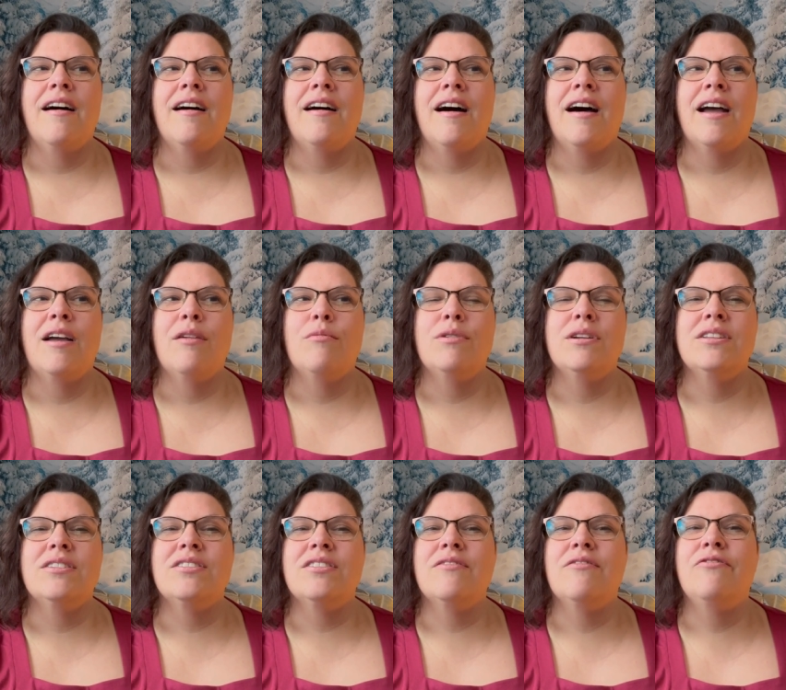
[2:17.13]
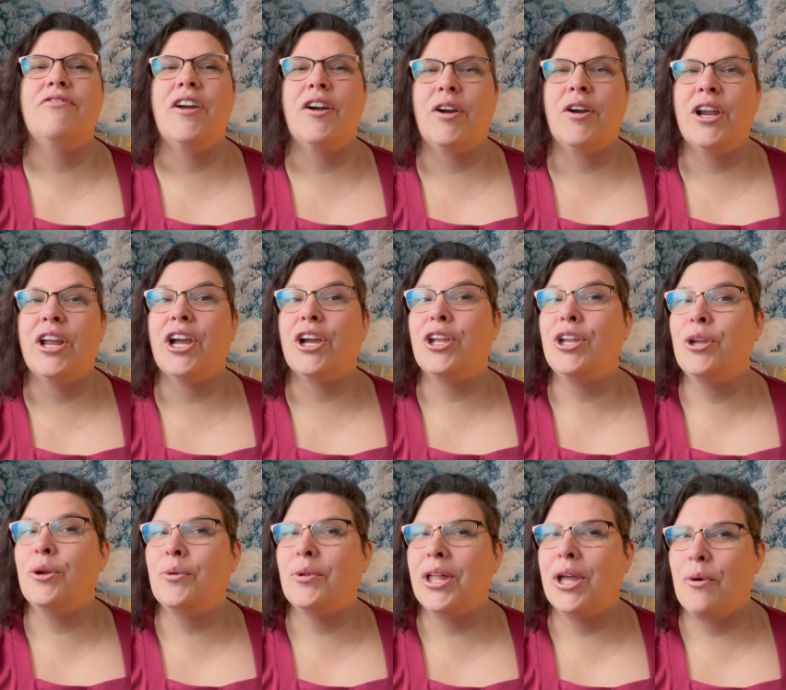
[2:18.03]
I was very
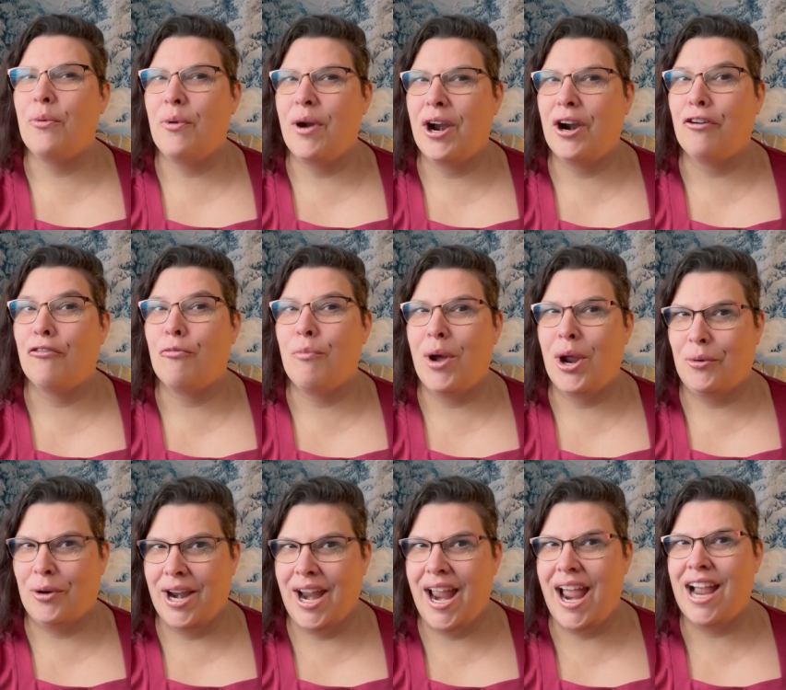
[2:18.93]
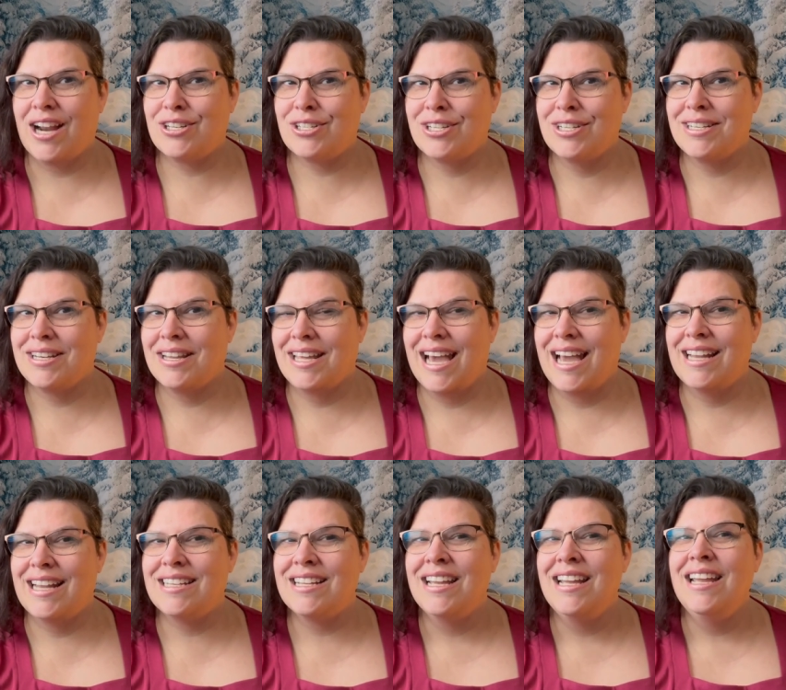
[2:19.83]
acutely aware of my reaction to
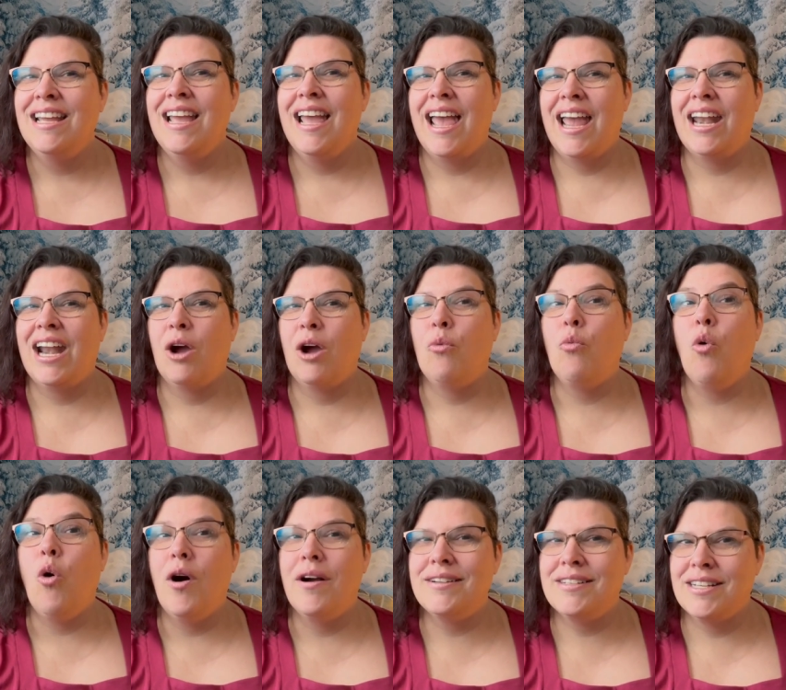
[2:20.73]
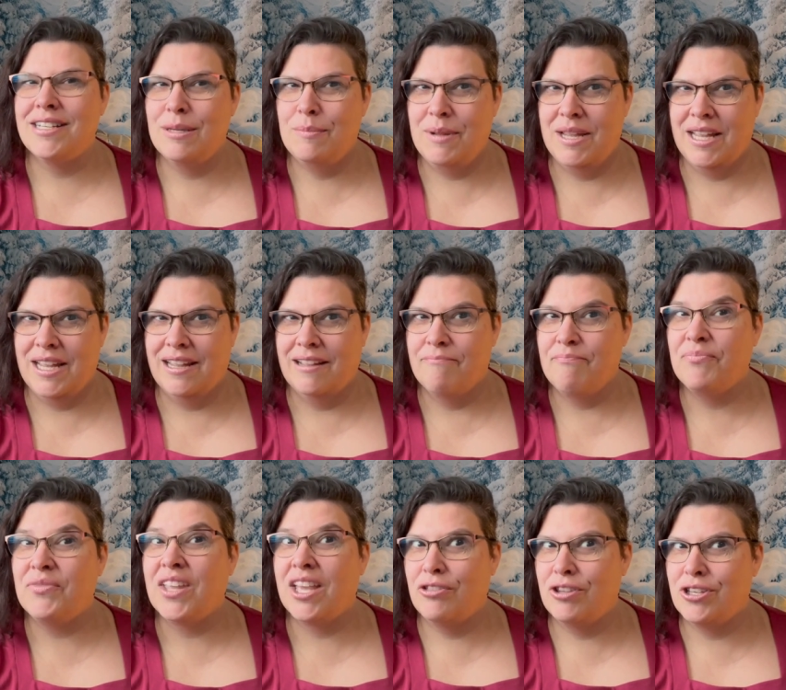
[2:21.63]
that. And I wanted to be
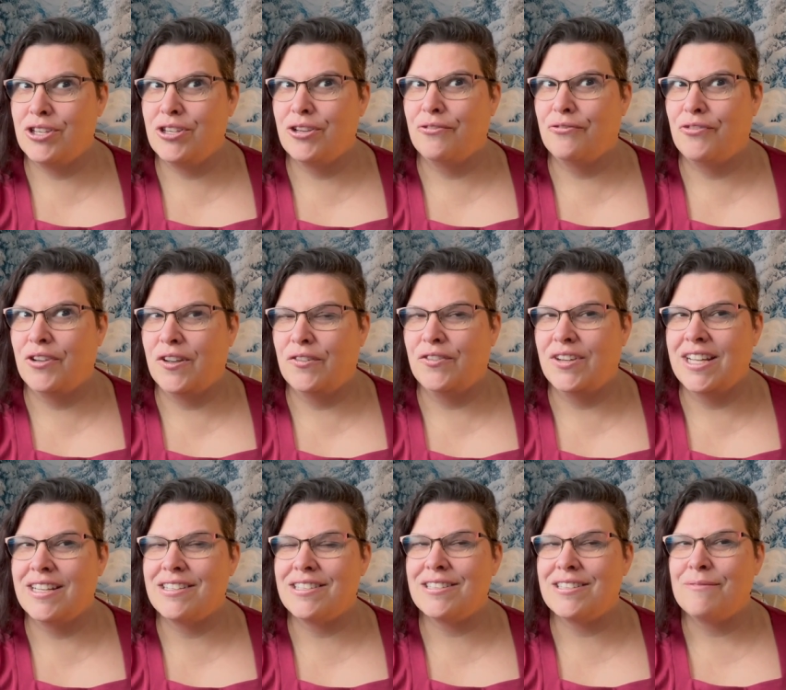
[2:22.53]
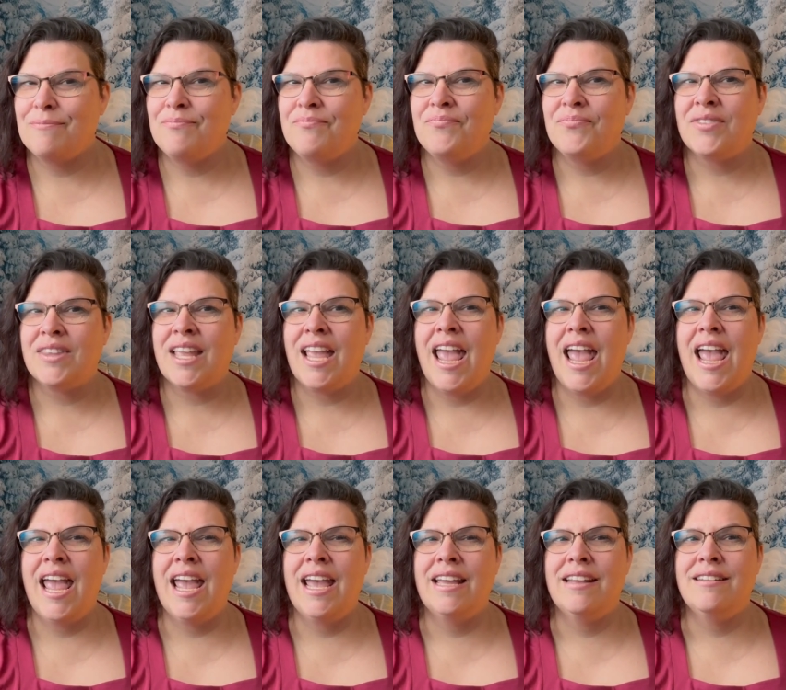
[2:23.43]
in the 250s.
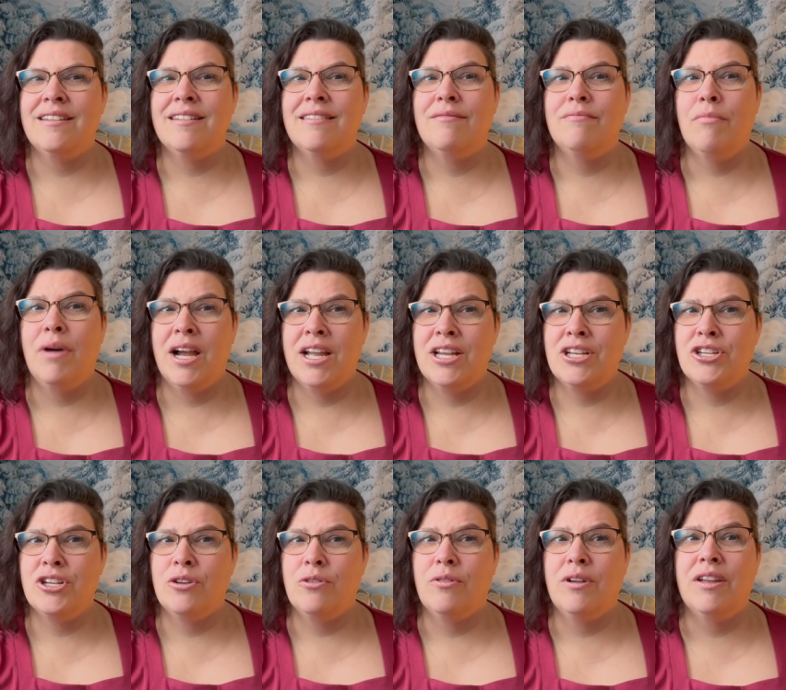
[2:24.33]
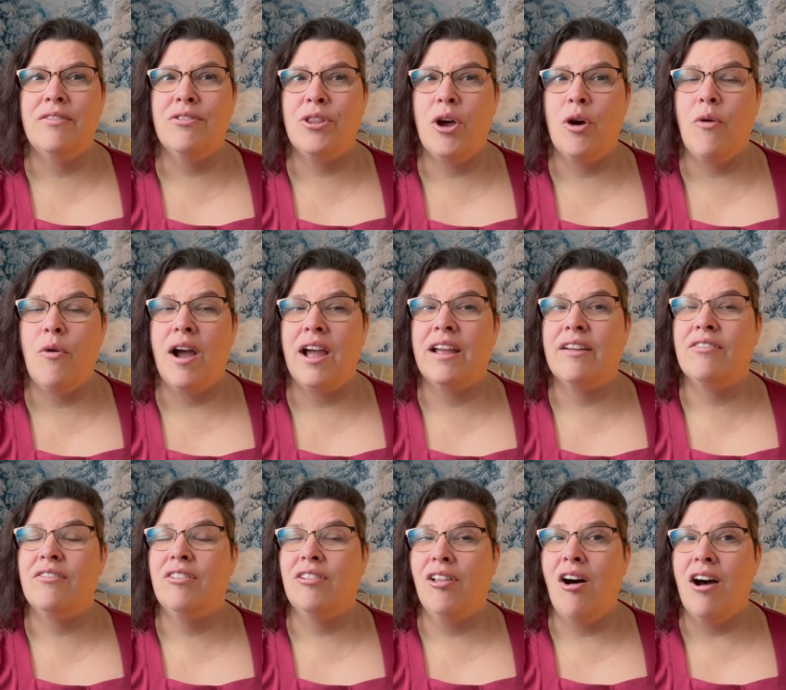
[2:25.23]
And mind you, even though I
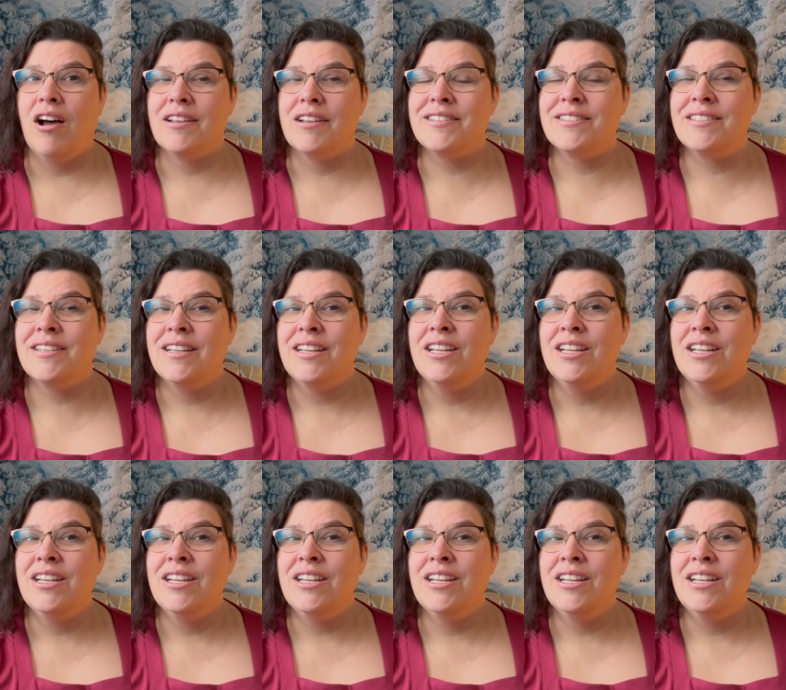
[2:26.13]
have lost